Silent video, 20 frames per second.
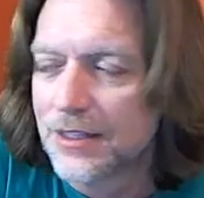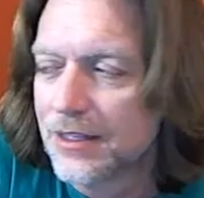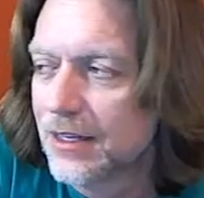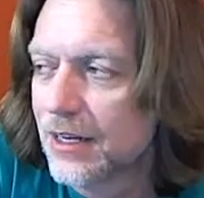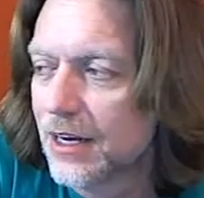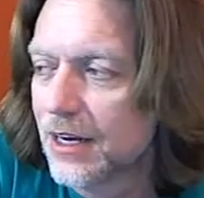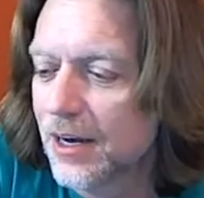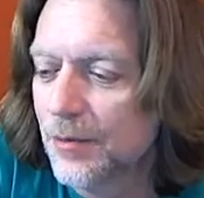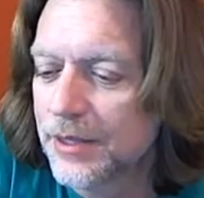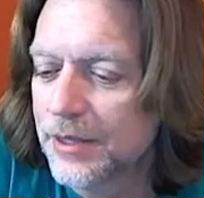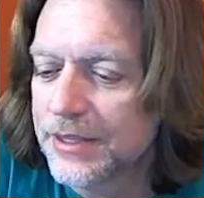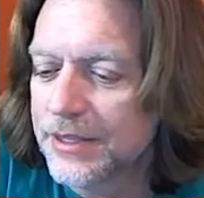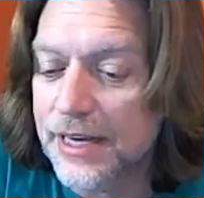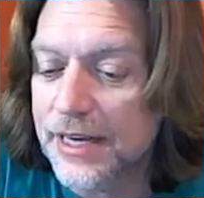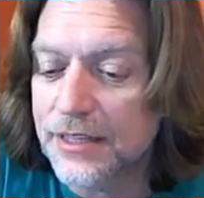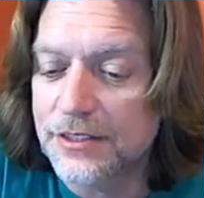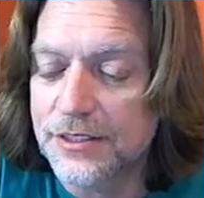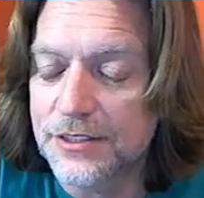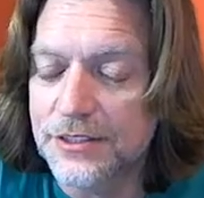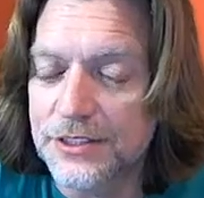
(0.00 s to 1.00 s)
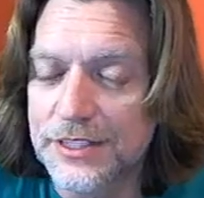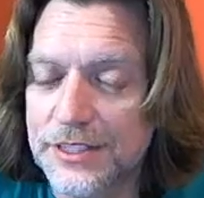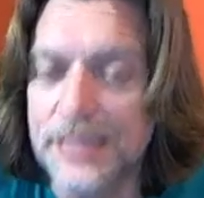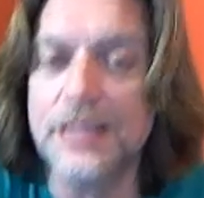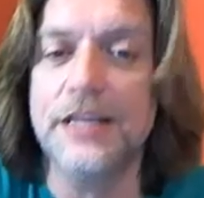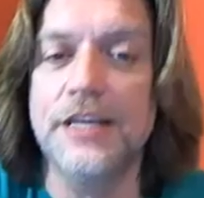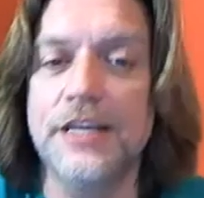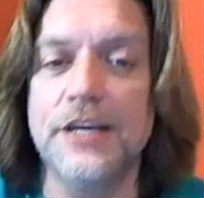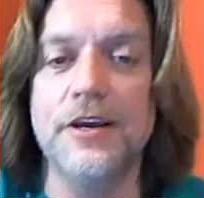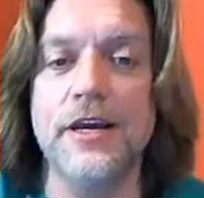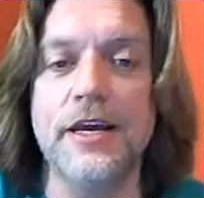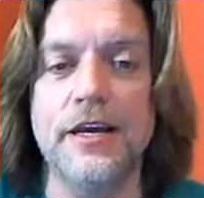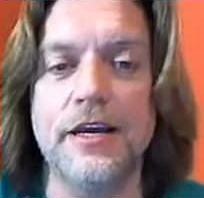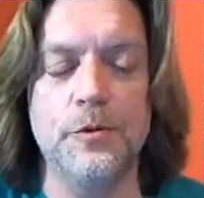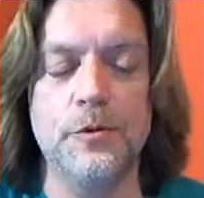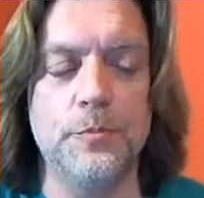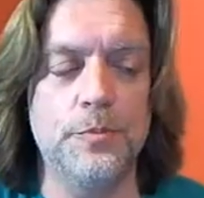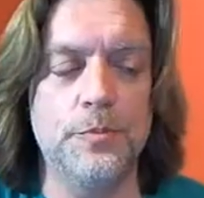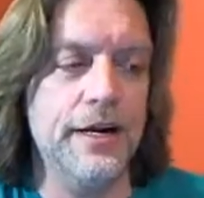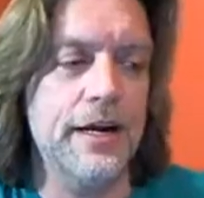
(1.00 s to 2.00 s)
Uh, but that's the ceiling you hit
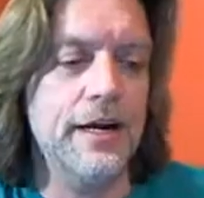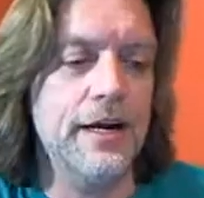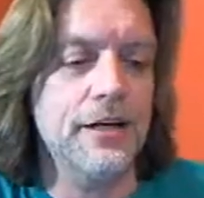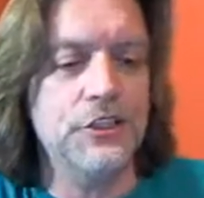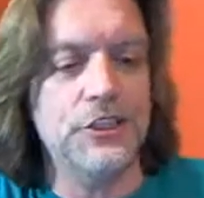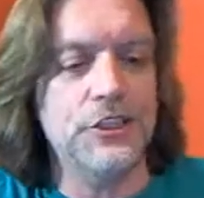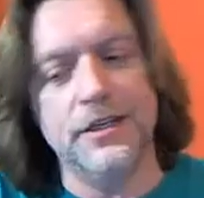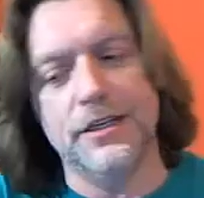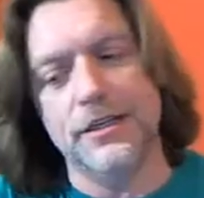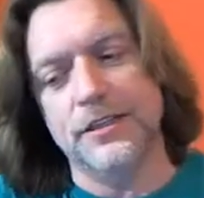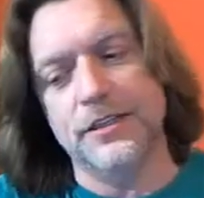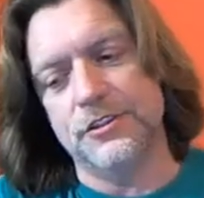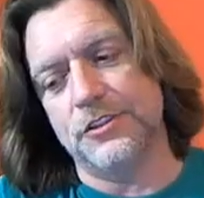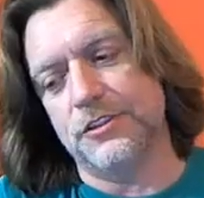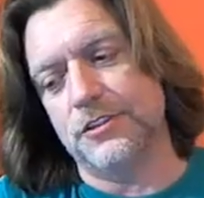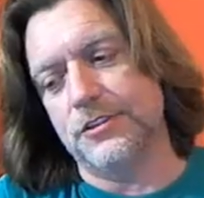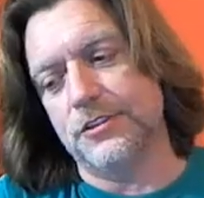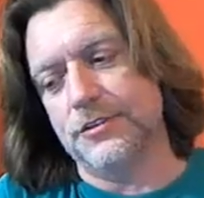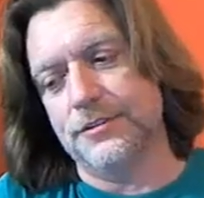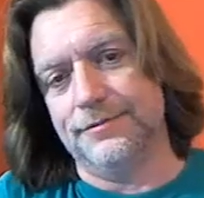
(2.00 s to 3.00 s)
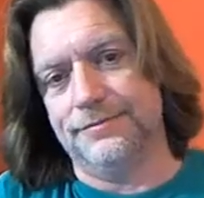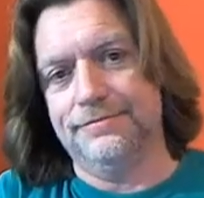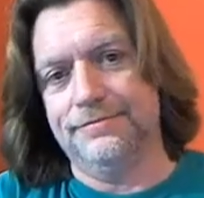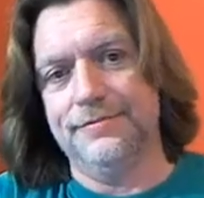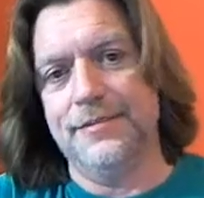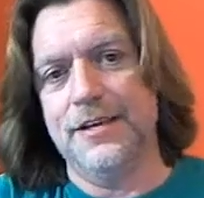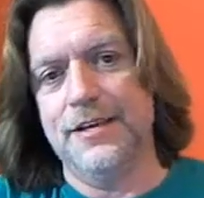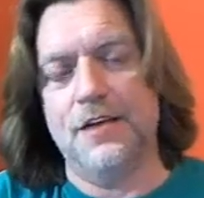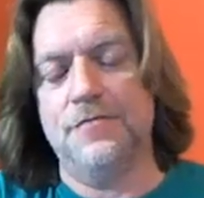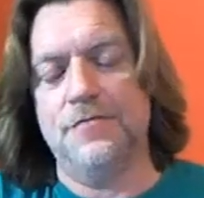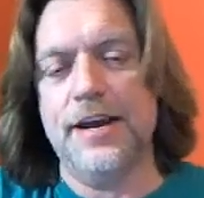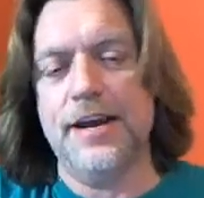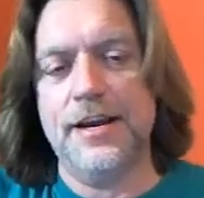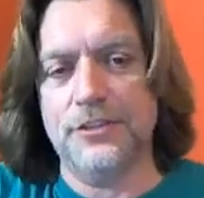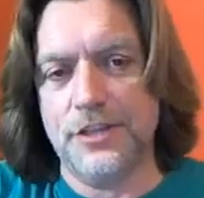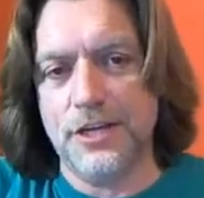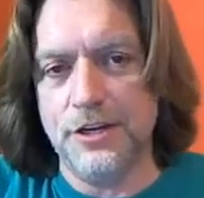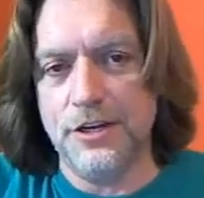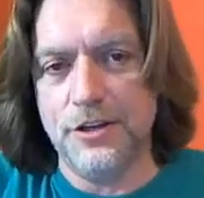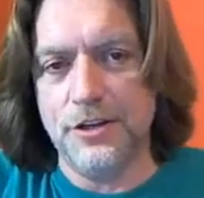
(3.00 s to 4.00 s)
in production is how
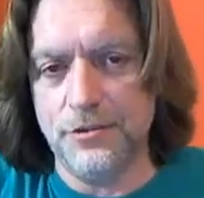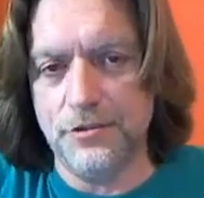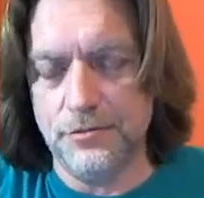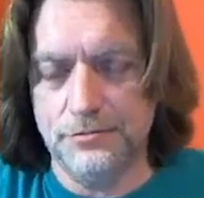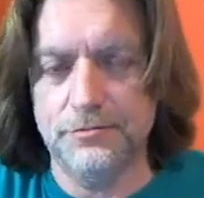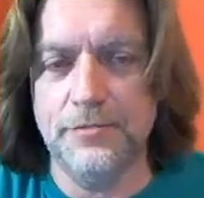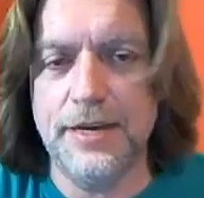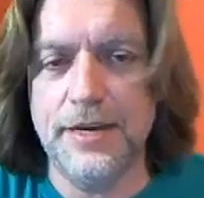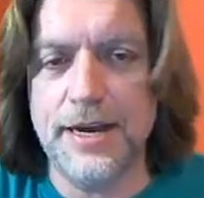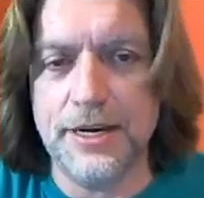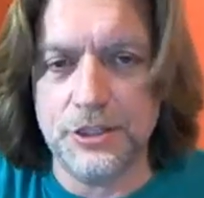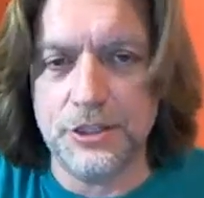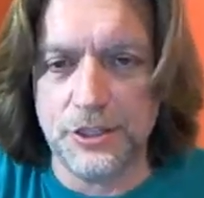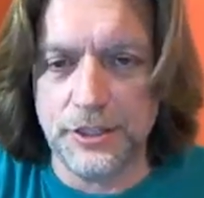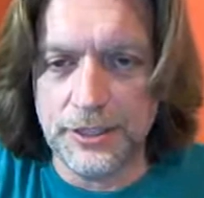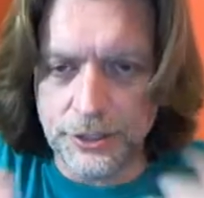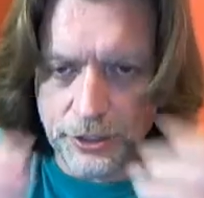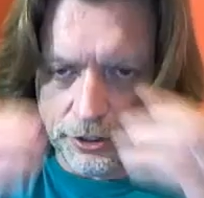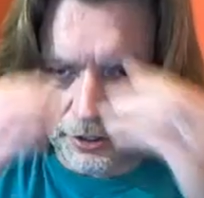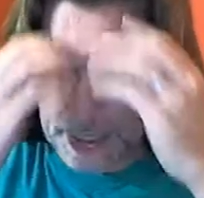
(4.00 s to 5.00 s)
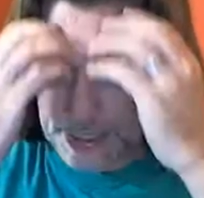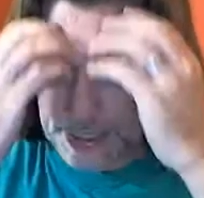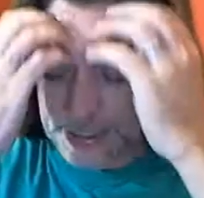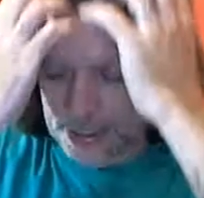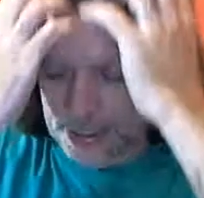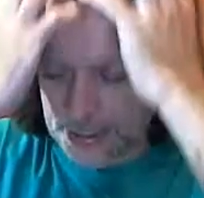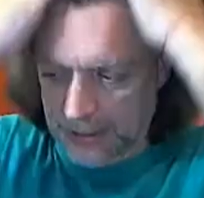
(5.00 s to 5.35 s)
fast can you actually do it?